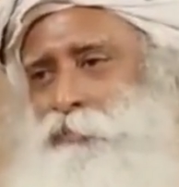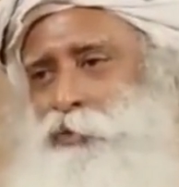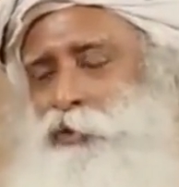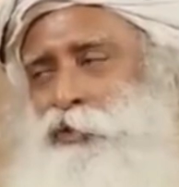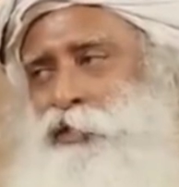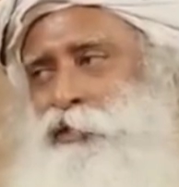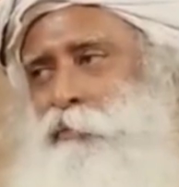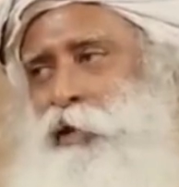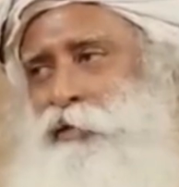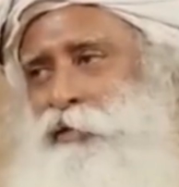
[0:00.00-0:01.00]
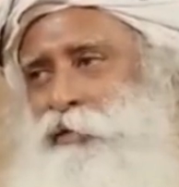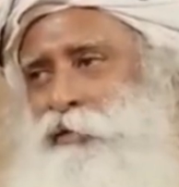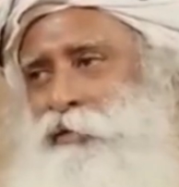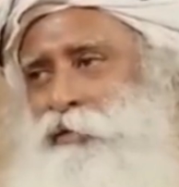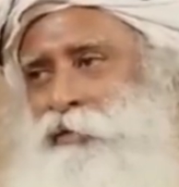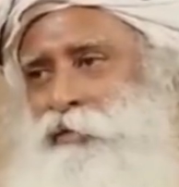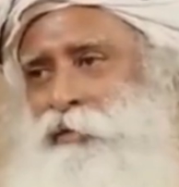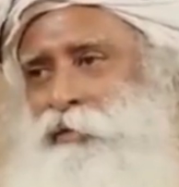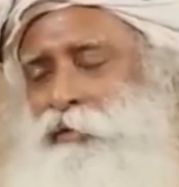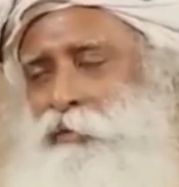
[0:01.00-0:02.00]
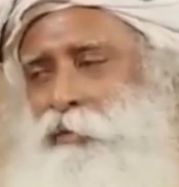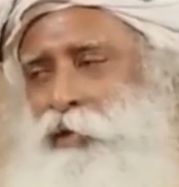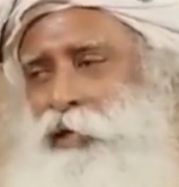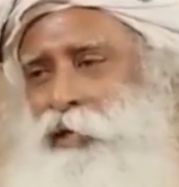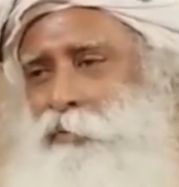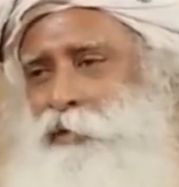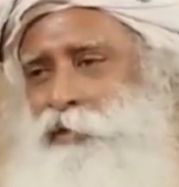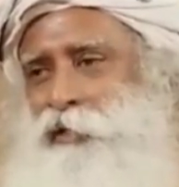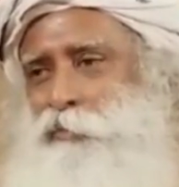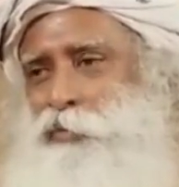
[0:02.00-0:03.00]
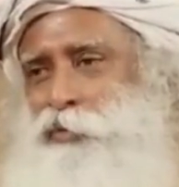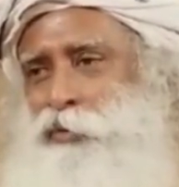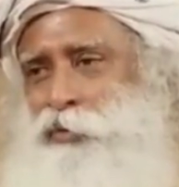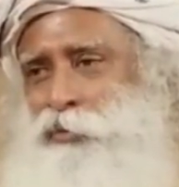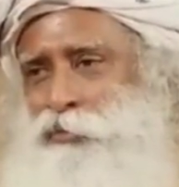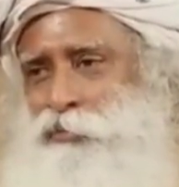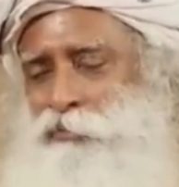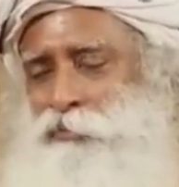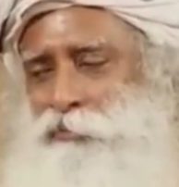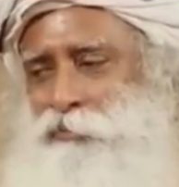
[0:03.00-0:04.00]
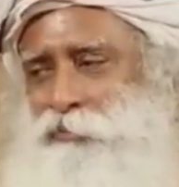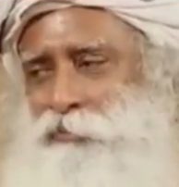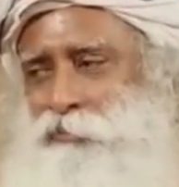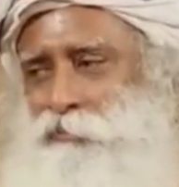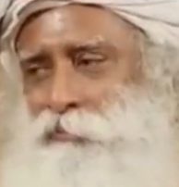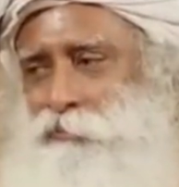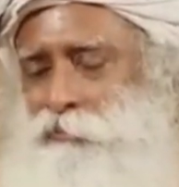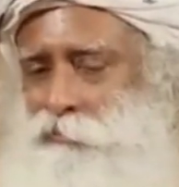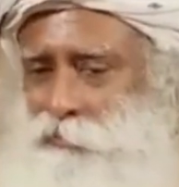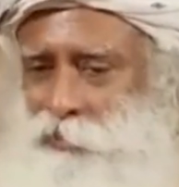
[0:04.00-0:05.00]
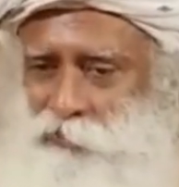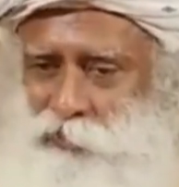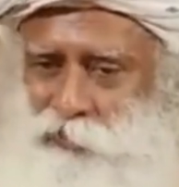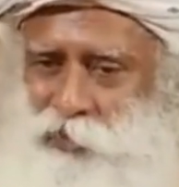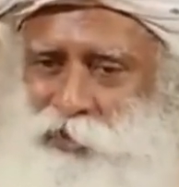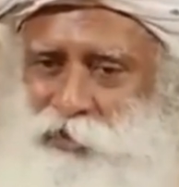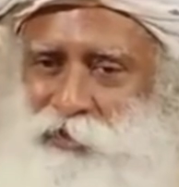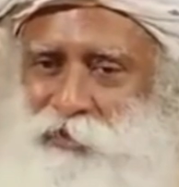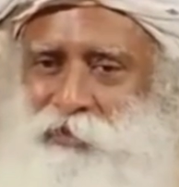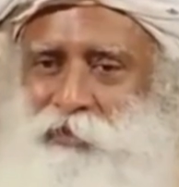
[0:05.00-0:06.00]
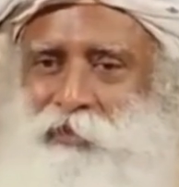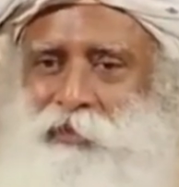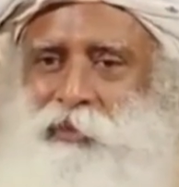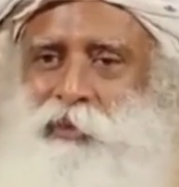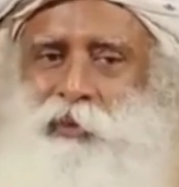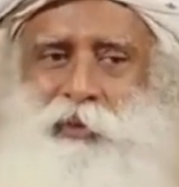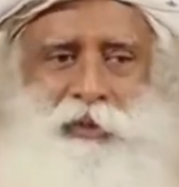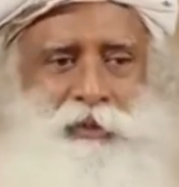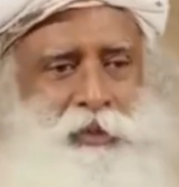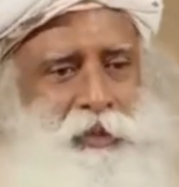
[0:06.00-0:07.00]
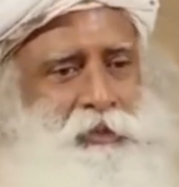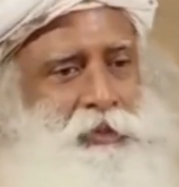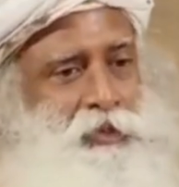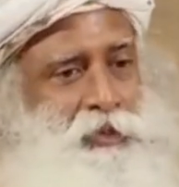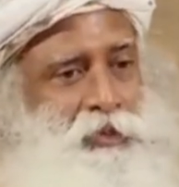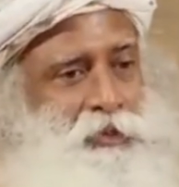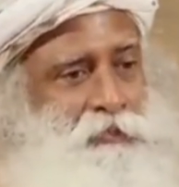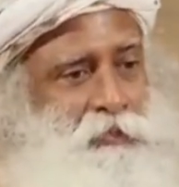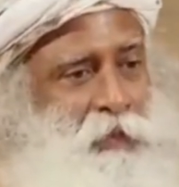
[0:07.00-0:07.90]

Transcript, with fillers: So it doesn't matter what labels they put on you. If you wish, you can change the structure of your